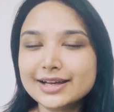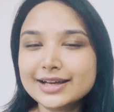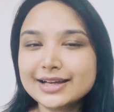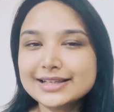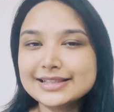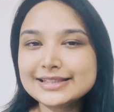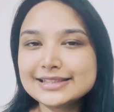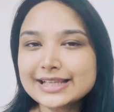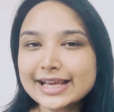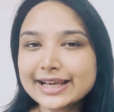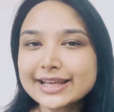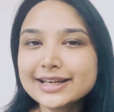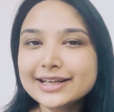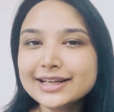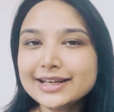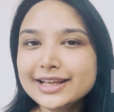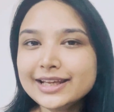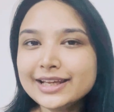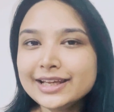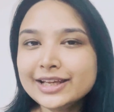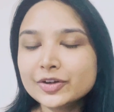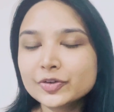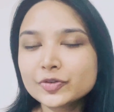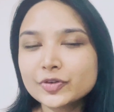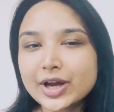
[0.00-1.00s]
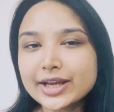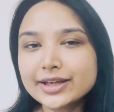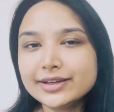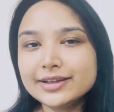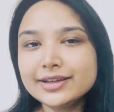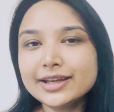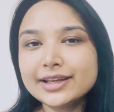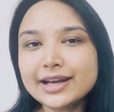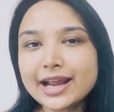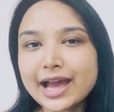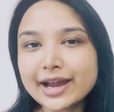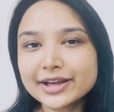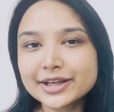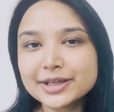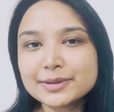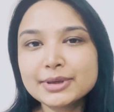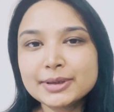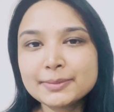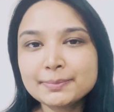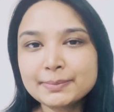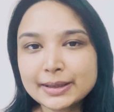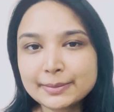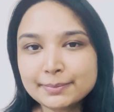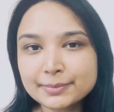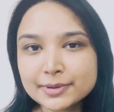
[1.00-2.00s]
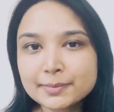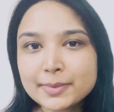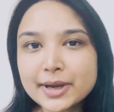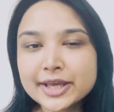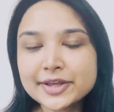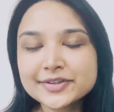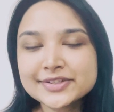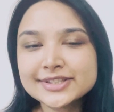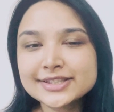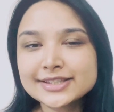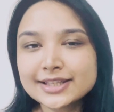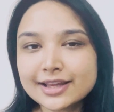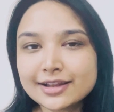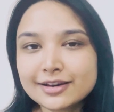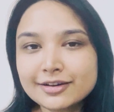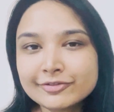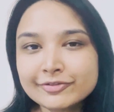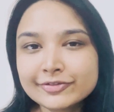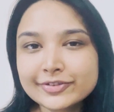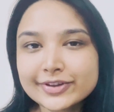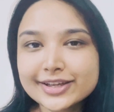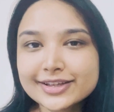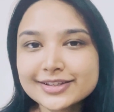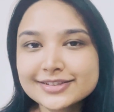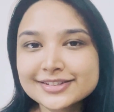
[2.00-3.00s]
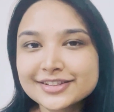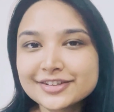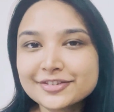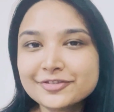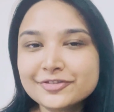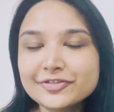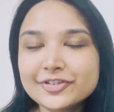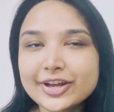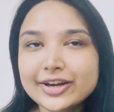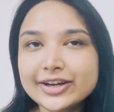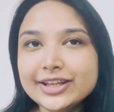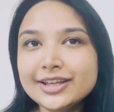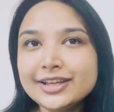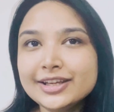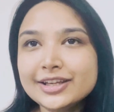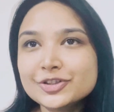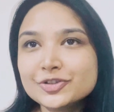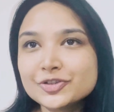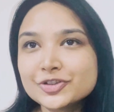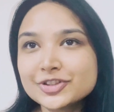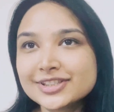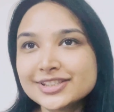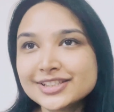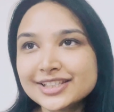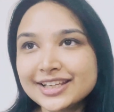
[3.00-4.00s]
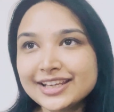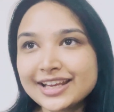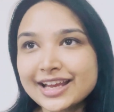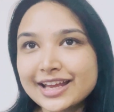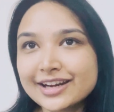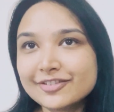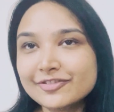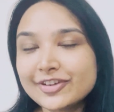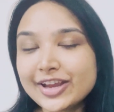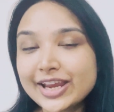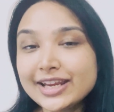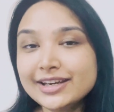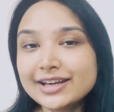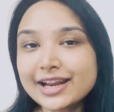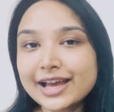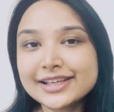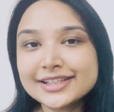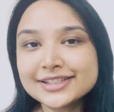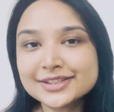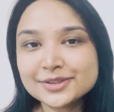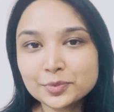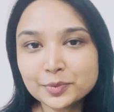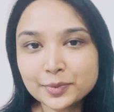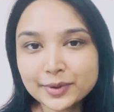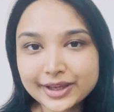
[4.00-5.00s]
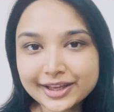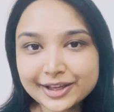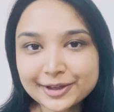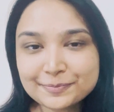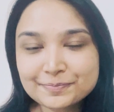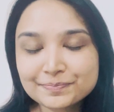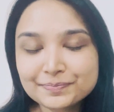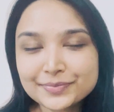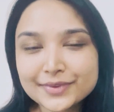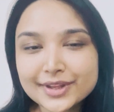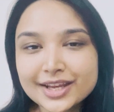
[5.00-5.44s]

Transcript: Secondly, writing an academic paper by yourself is a very interesting and a very nice way